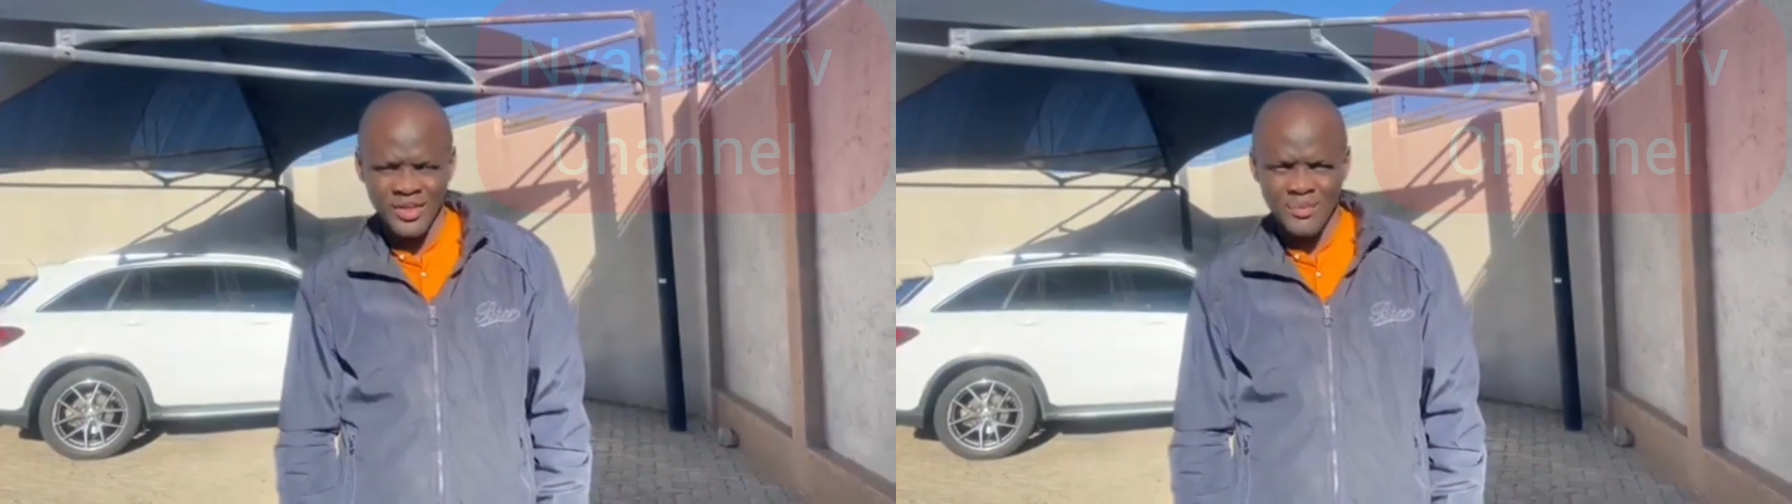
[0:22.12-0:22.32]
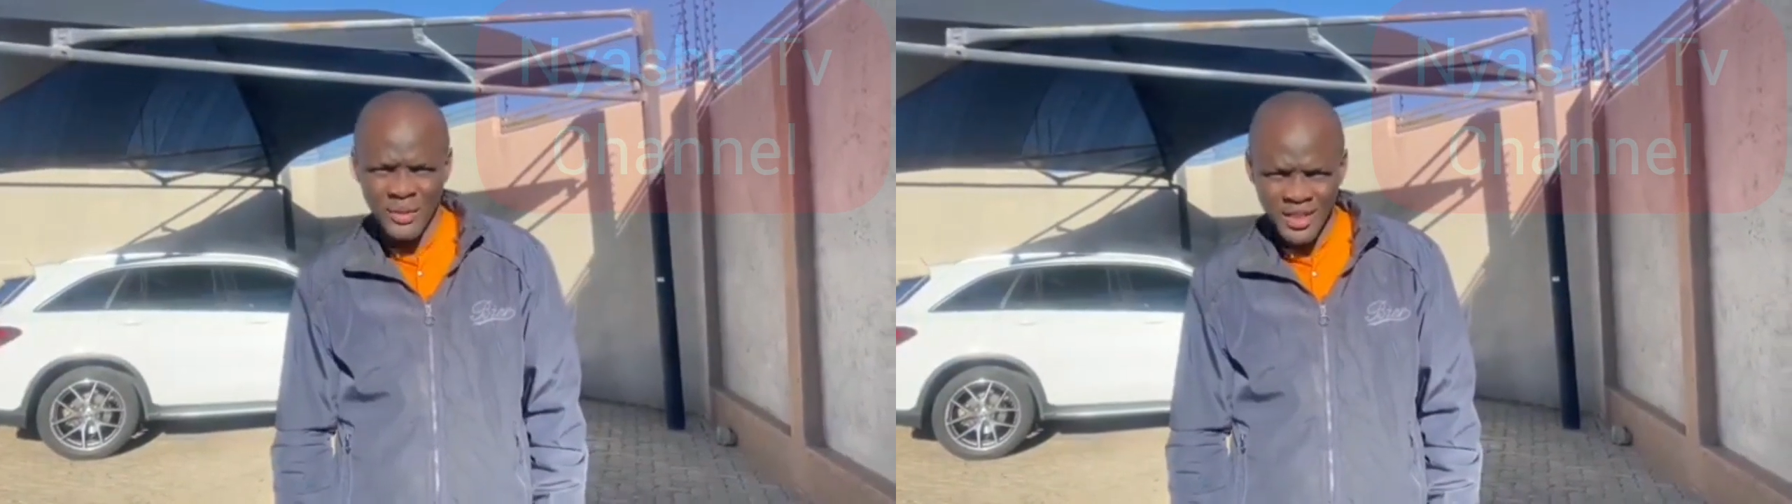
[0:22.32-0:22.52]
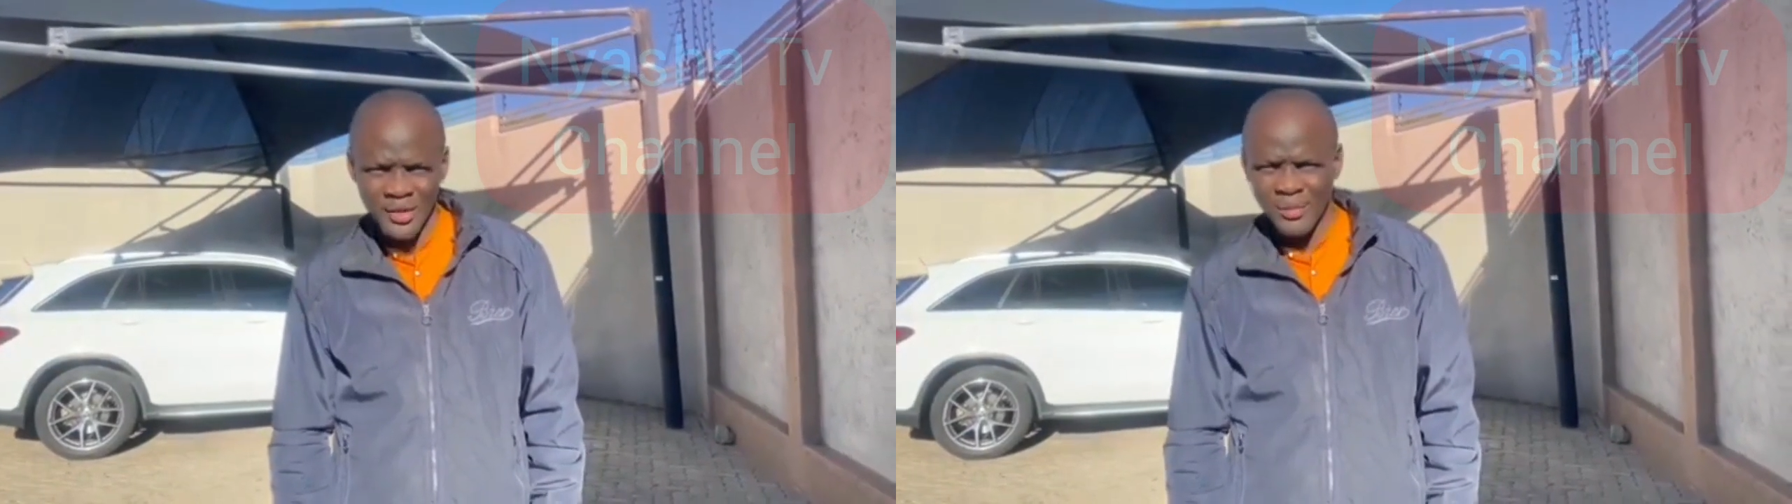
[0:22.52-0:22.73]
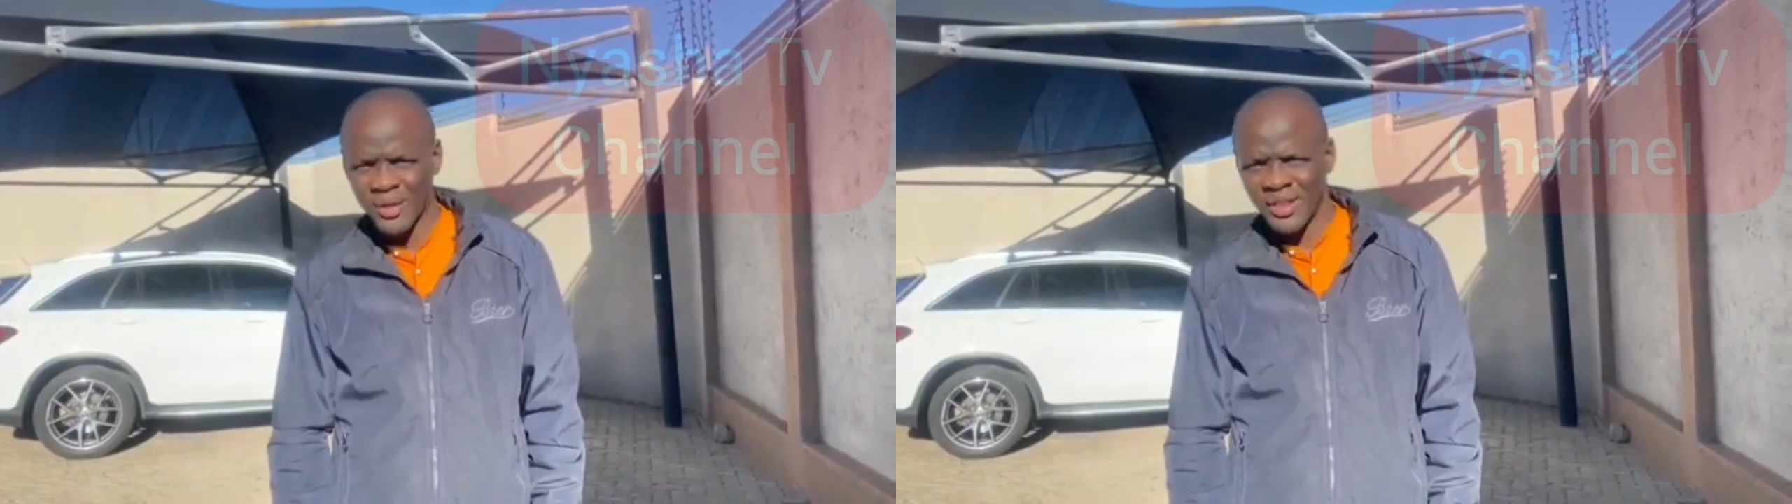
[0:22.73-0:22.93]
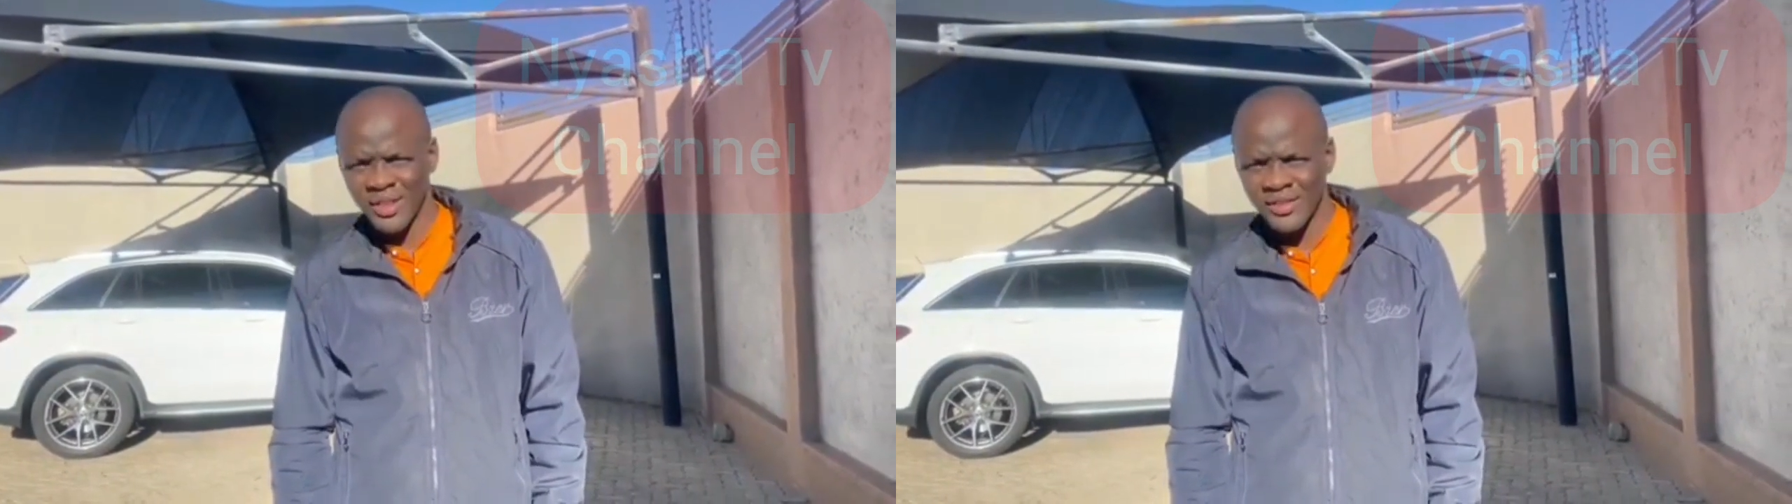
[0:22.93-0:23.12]
speak
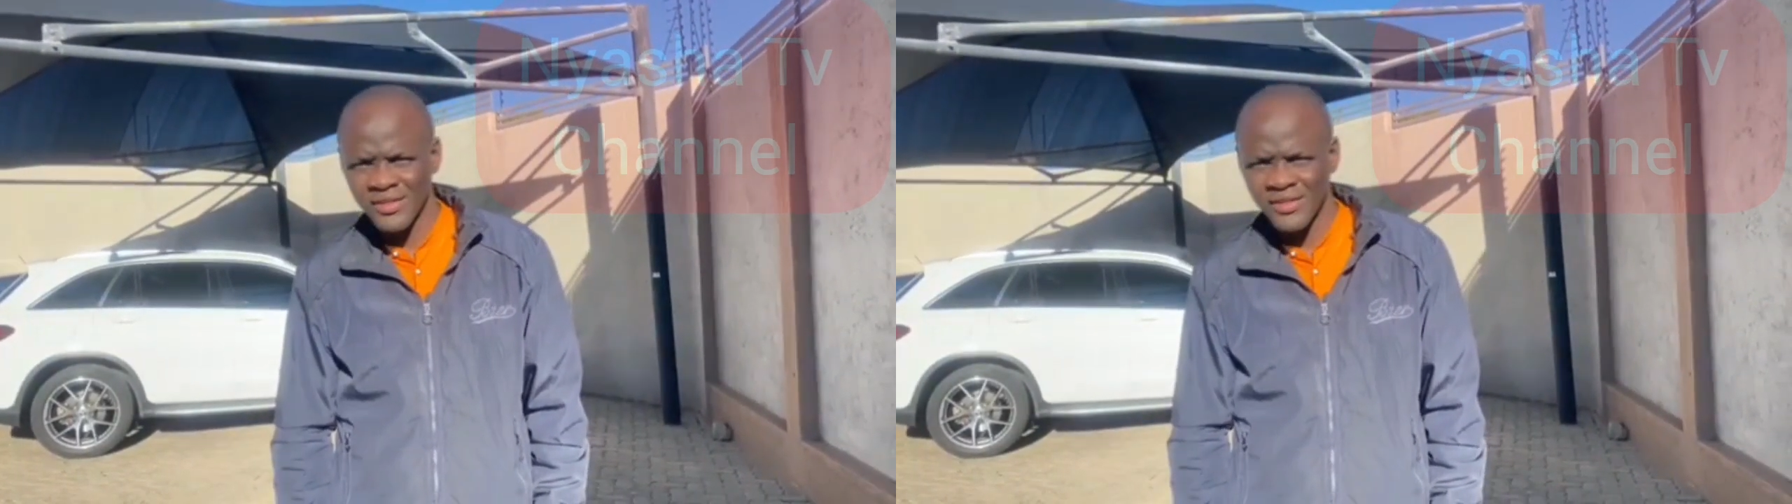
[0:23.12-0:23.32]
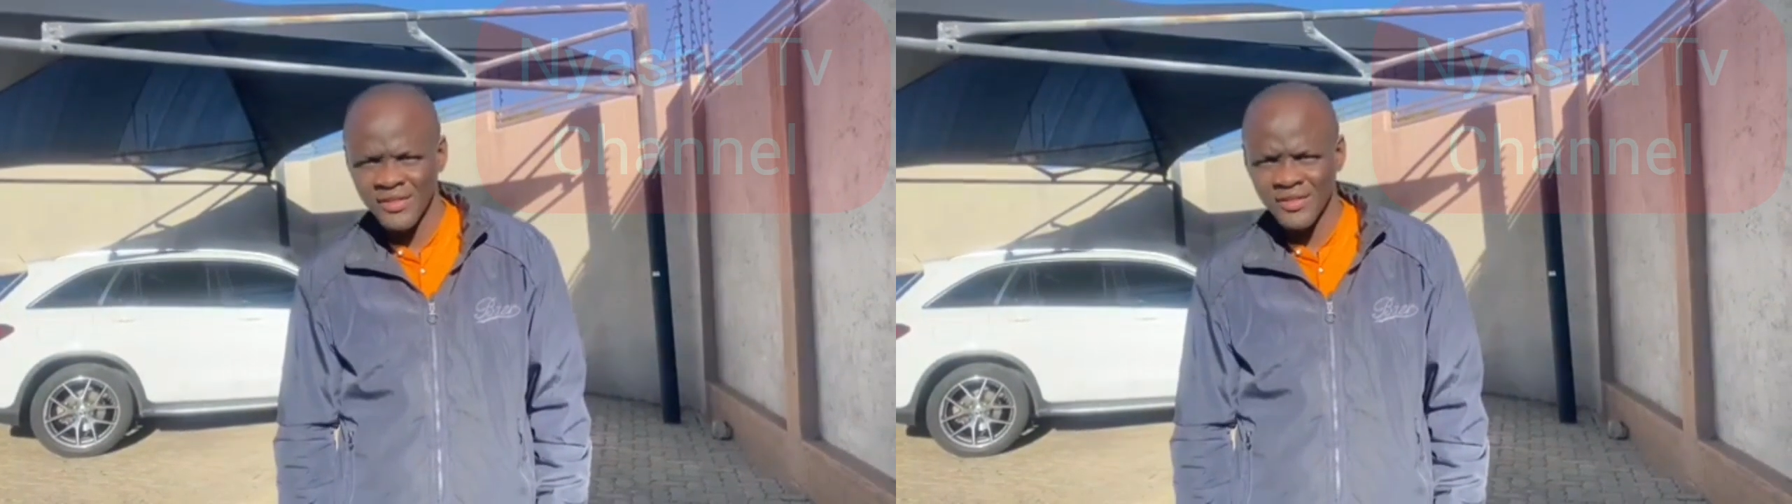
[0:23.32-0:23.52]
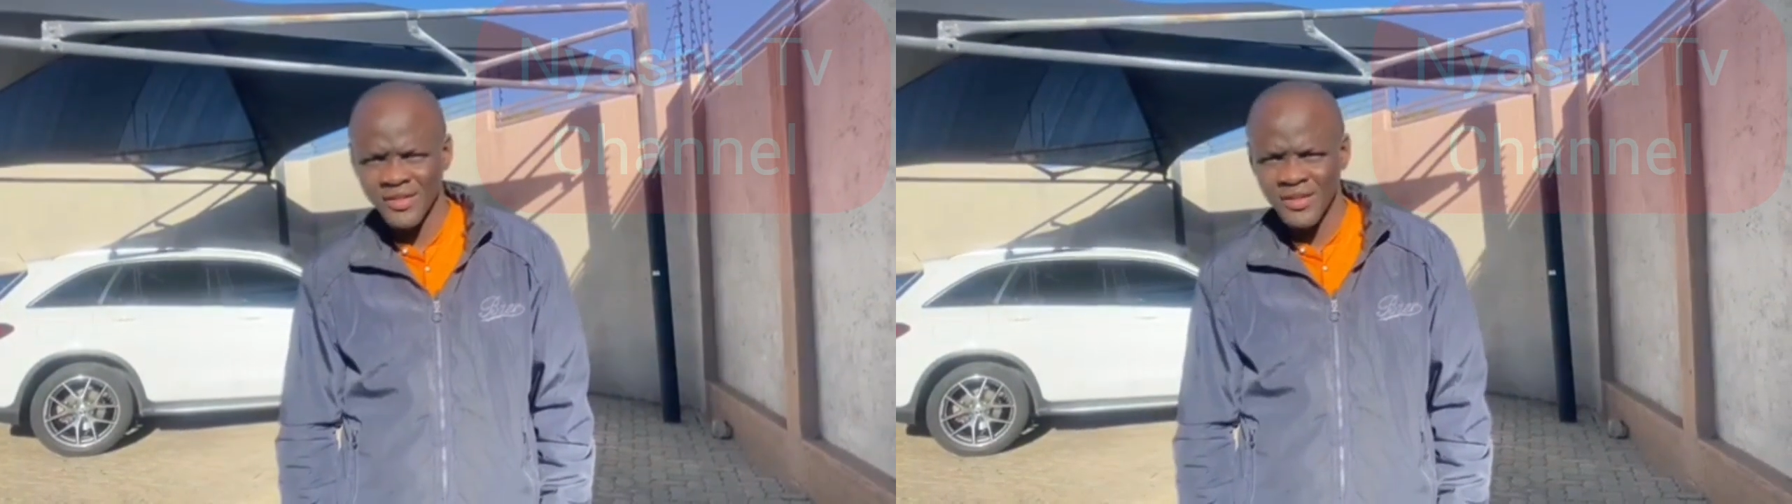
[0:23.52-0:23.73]
about things